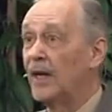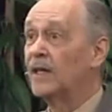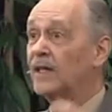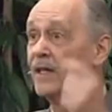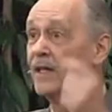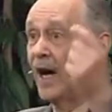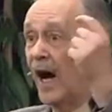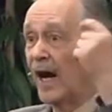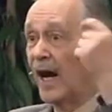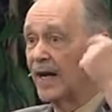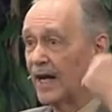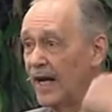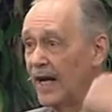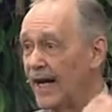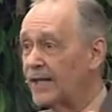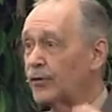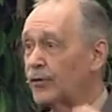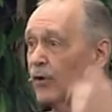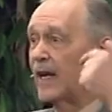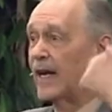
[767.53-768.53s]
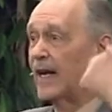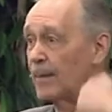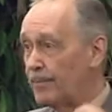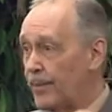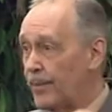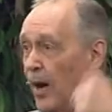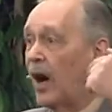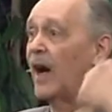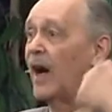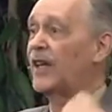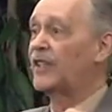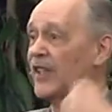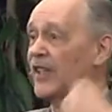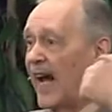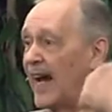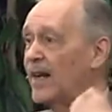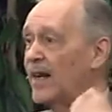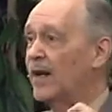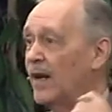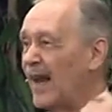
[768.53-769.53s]
God literally imparts
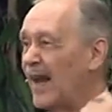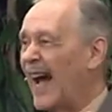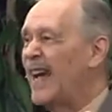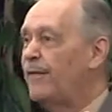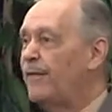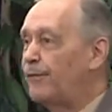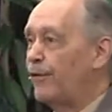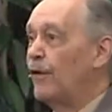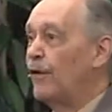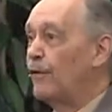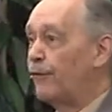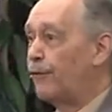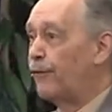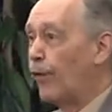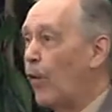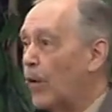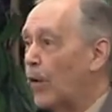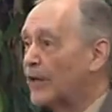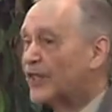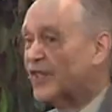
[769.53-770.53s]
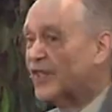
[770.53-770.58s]
a life force